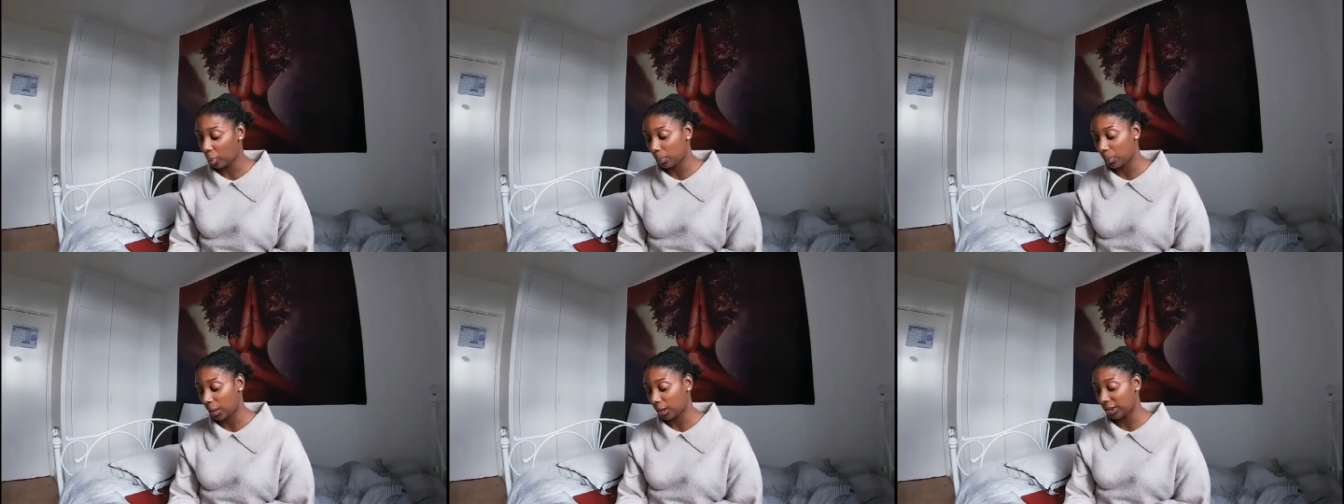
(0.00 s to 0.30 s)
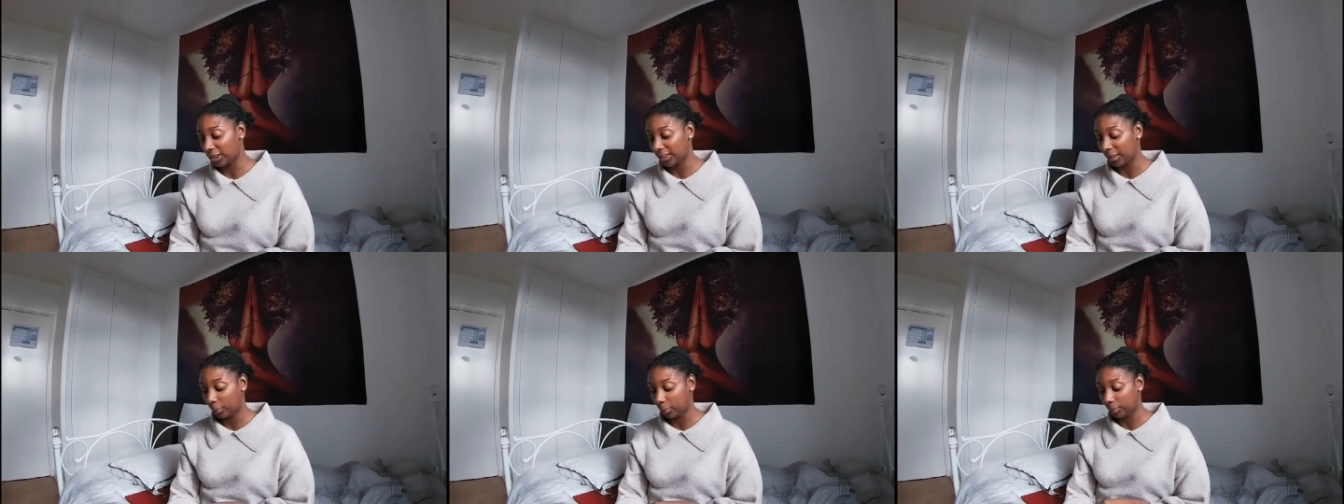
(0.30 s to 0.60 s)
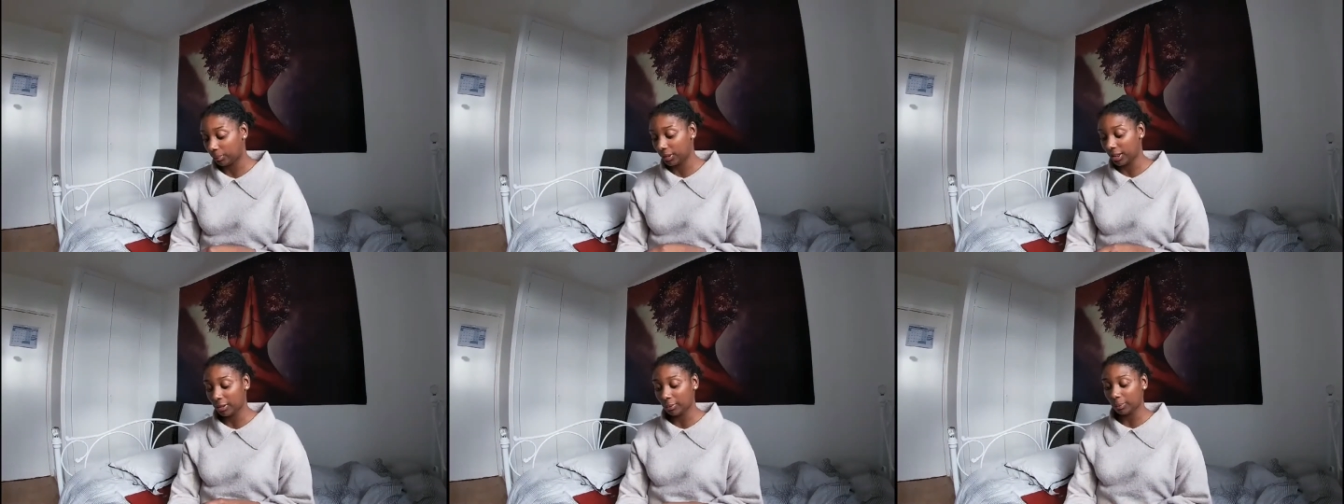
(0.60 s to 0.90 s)
but she
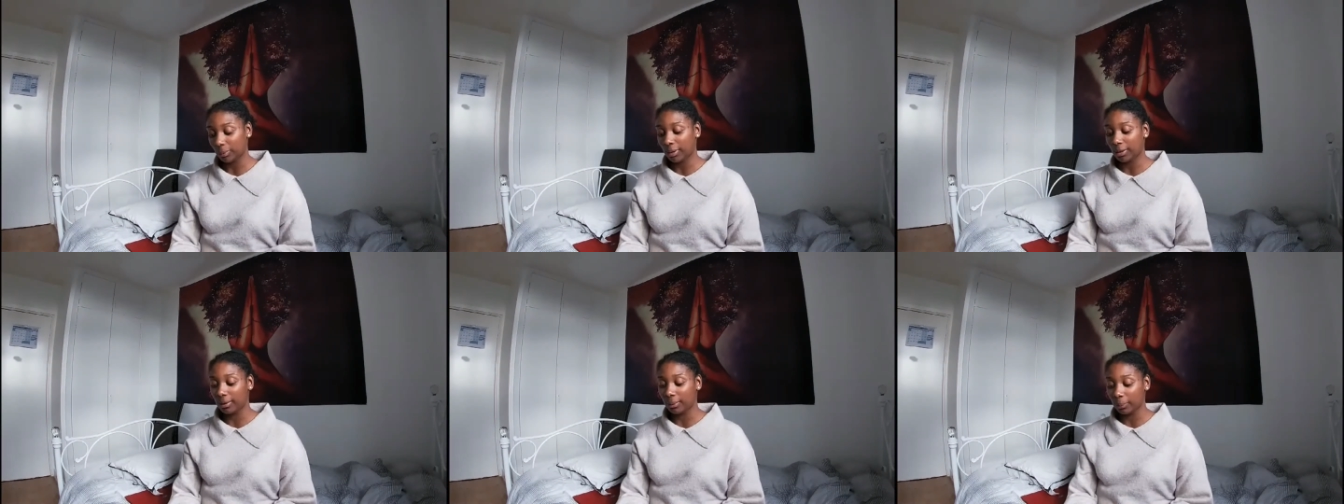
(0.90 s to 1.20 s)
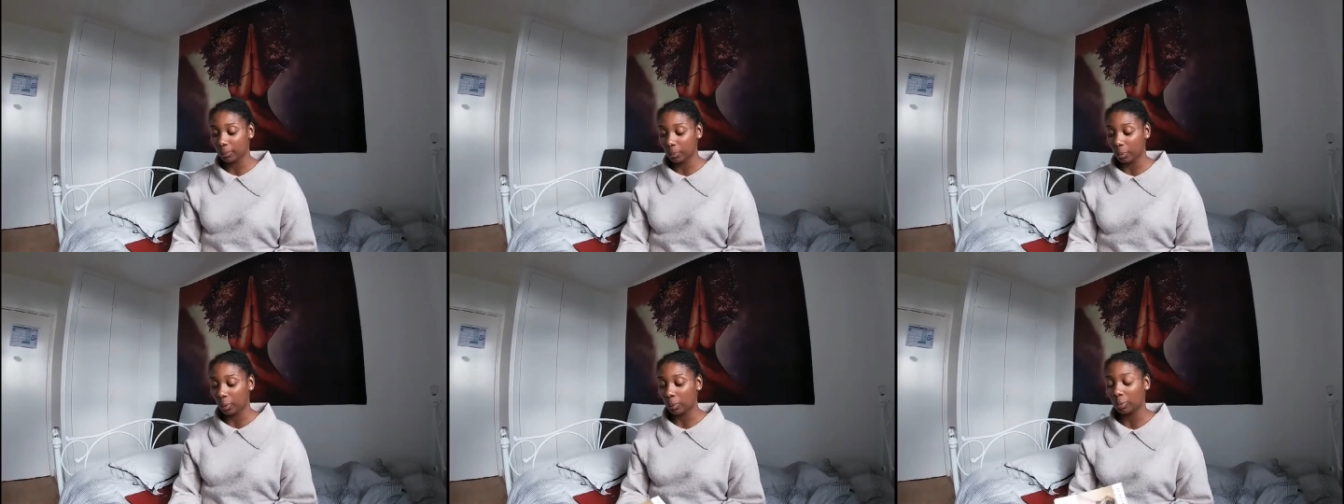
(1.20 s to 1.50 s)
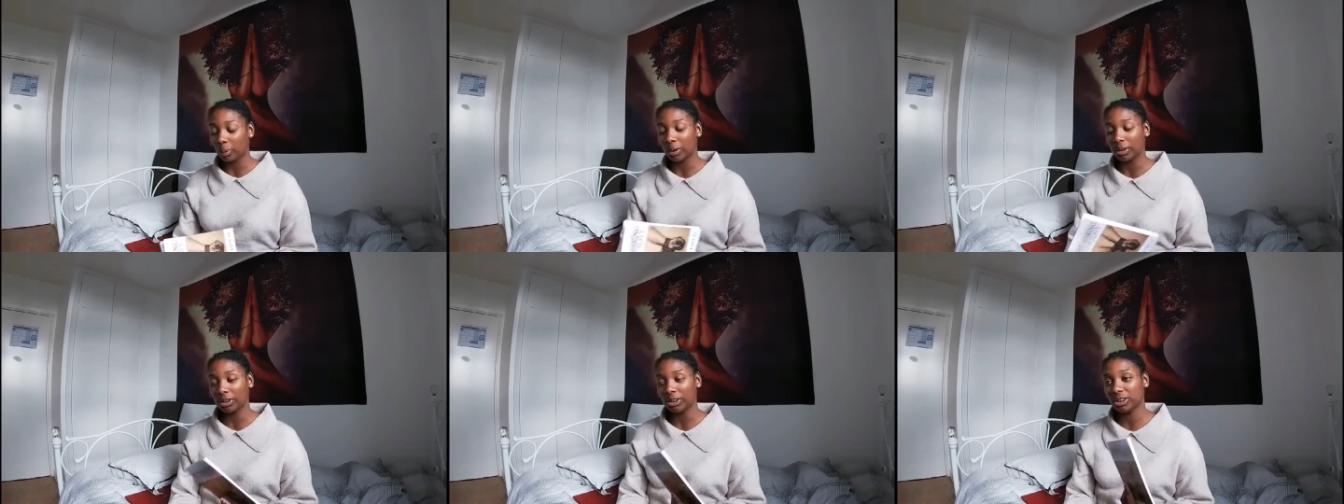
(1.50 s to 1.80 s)
did want to
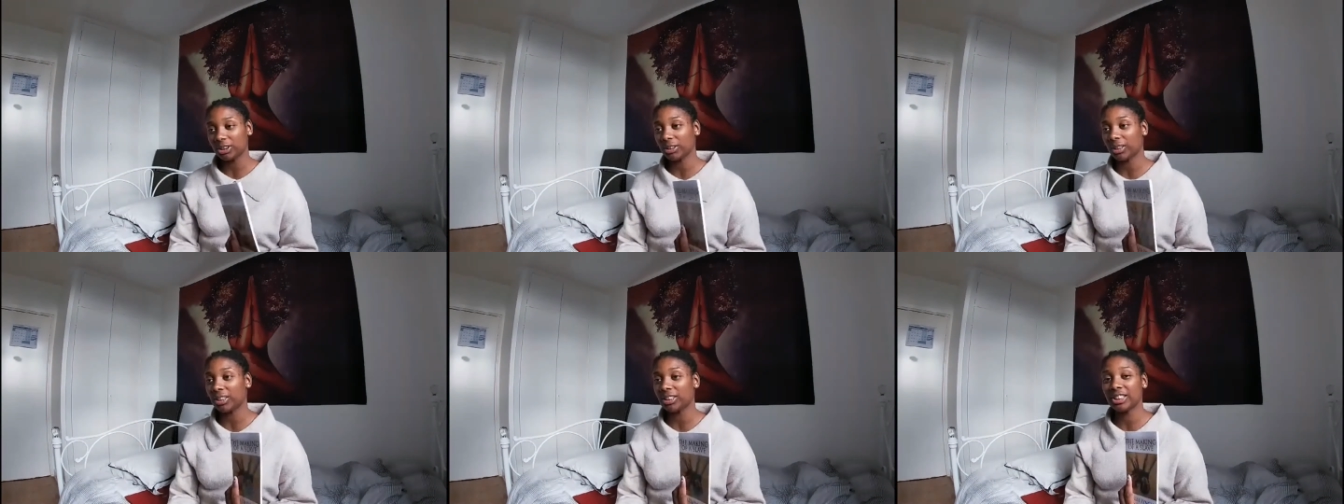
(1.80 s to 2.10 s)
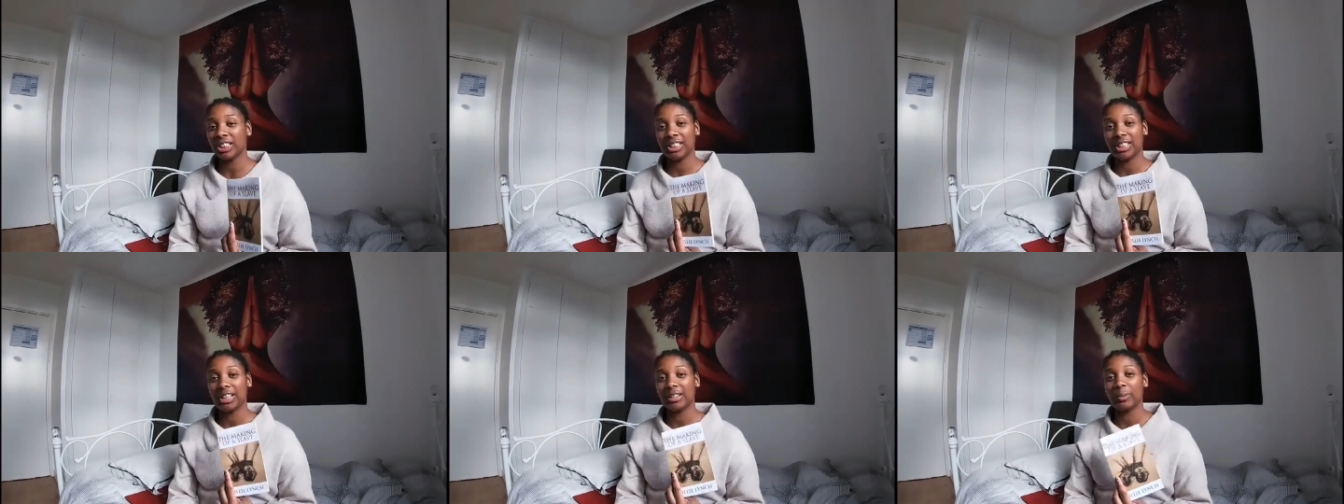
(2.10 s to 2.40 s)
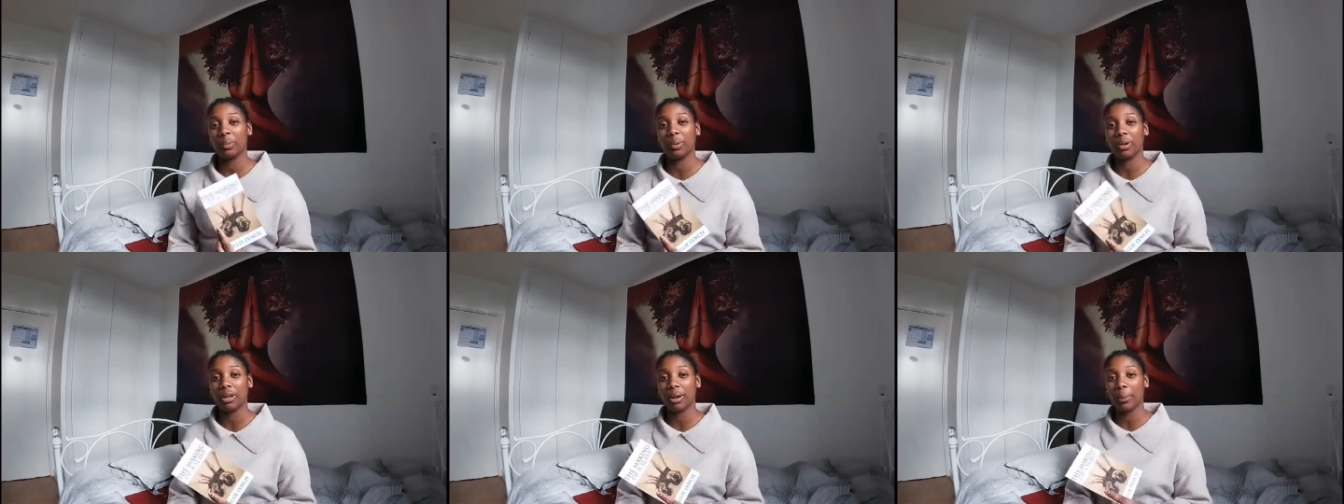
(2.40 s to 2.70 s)
watch. She
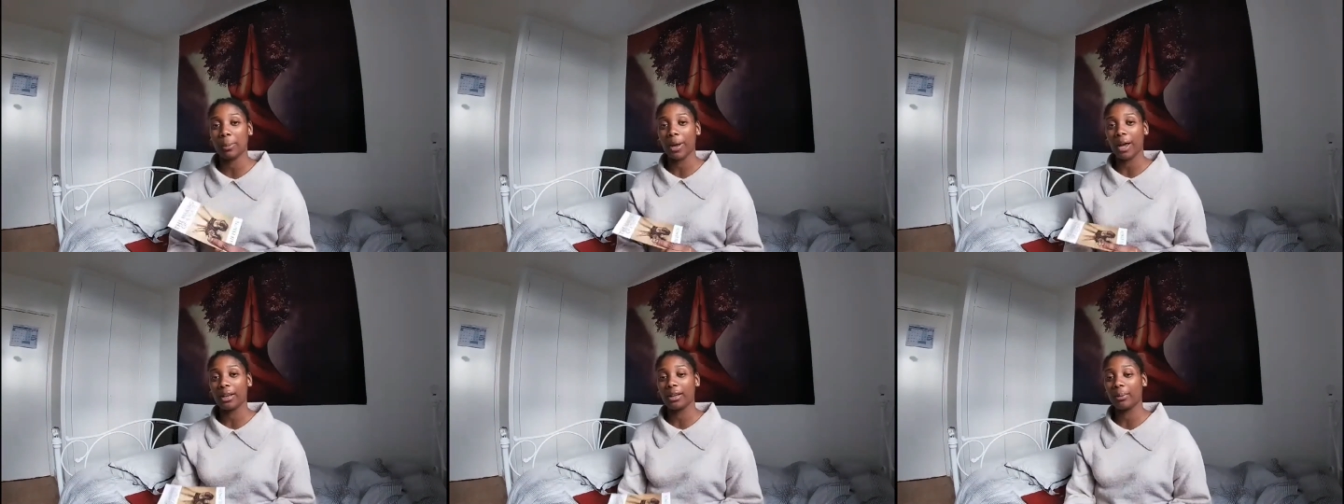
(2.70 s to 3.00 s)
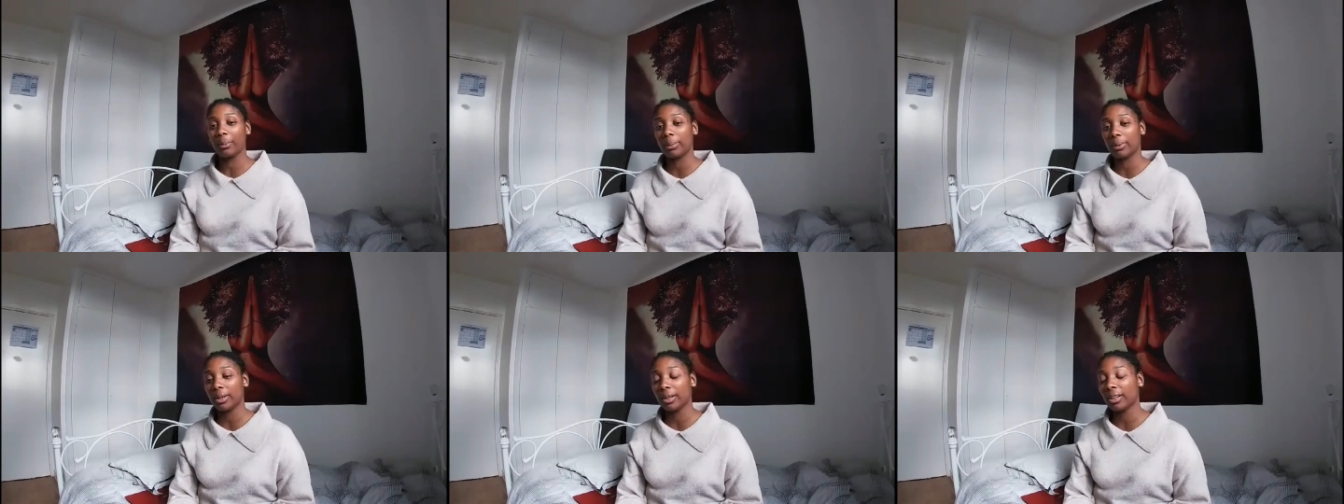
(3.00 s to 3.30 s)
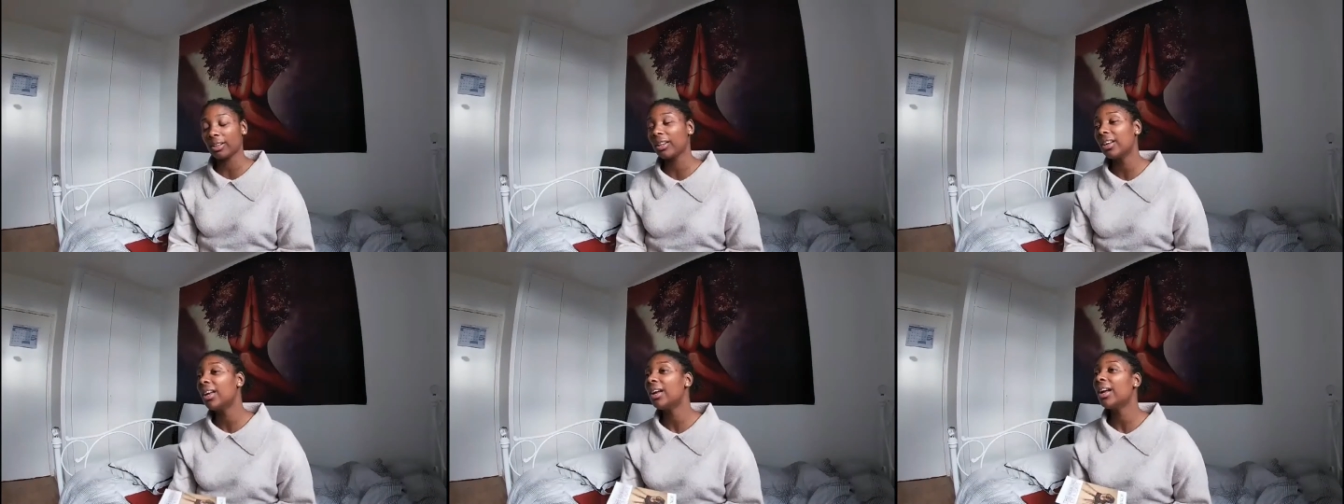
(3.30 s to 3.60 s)
did want to buy the book.